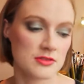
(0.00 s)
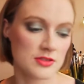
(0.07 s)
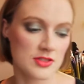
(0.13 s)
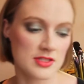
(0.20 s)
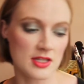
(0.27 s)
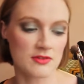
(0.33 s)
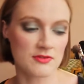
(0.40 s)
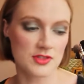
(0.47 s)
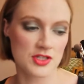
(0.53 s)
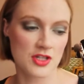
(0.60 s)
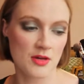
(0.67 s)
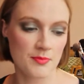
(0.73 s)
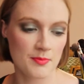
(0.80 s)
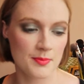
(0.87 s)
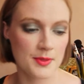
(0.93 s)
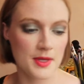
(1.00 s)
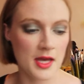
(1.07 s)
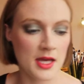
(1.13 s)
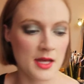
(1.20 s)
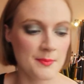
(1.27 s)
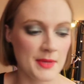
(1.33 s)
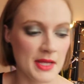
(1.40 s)
Use that over the top
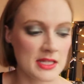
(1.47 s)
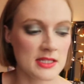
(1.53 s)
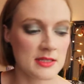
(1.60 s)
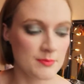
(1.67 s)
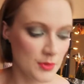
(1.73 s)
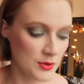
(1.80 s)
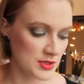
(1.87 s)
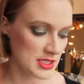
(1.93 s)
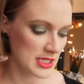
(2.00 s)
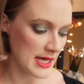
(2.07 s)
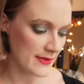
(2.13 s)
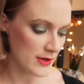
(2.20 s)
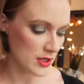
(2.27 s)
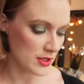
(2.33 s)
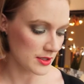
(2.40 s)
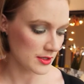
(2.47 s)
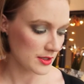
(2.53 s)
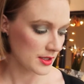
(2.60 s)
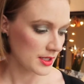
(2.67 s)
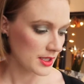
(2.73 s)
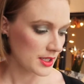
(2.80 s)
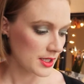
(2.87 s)
and blend them both together.
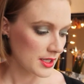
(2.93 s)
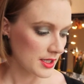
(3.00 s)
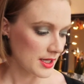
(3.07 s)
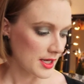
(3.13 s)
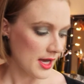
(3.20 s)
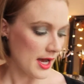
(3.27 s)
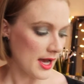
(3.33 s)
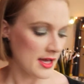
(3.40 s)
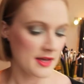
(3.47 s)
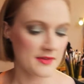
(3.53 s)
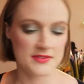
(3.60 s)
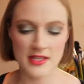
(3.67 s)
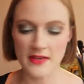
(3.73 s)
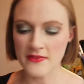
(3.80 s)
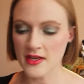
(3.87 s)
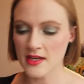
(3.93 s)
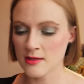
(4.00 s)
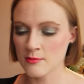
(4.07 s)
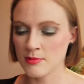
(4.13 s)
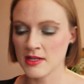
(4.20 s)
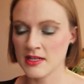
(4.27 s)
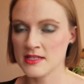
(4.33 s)
I have set that
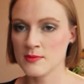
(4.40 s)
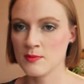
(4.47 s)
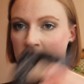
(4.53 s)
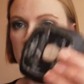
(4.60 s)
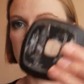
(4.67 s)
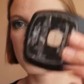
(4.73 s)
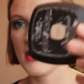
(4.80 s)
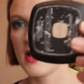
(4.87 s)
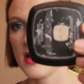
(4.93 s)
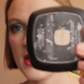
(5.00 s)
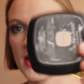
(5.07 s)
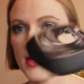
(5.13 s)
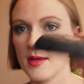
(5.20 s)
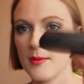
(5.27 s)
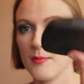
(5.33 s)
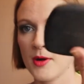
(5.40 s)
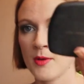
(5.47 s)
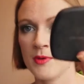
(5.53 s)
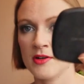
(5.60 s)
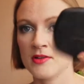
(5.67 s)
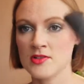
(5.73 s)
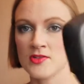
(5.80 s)
in place with my Bare
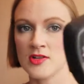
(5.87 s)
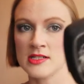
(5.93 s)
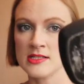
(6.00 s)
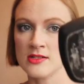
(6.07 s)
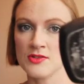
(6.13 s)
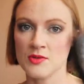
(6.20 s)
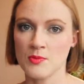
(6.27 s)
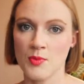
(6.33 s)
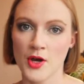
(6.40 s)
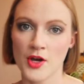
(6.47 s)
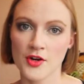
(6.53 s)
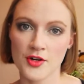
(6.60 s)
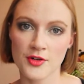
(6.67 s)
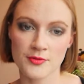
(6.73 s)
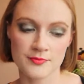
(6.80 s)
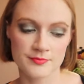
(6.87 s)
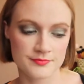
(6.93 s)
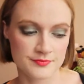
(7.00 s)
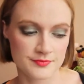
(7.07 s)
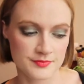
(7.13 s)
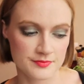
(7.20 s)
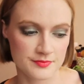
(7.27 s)
Minerals Translucent Powder
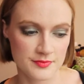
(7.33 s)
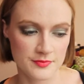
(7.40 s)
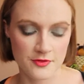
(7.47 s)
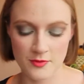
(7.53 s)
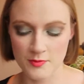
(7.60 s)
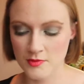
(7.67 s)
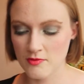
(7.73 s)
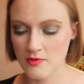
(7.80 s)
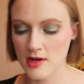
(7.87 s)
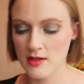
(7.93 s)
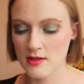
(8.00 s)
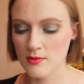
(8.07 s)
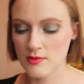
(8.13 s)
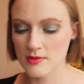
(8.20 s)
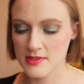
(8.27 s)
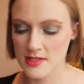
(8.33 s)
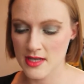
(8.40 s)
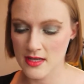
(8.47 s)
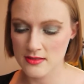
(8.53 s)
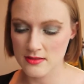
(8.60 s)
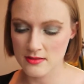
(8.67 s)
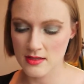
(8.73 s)
from the Ready
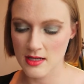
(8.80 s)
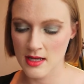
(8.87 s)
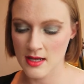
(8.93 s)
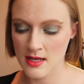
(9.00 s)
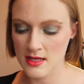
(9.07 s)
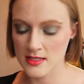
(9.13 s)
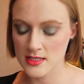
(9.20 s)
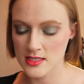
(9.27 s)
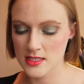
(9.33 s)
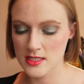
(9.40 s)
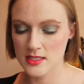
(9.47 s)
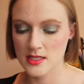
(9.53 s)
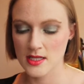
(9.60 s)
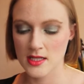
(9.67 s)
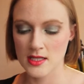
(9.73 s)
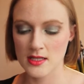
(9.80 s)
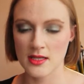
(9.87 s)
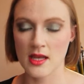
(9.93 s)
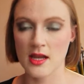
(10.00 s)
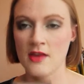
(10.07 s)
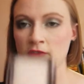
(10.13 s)
set, and then I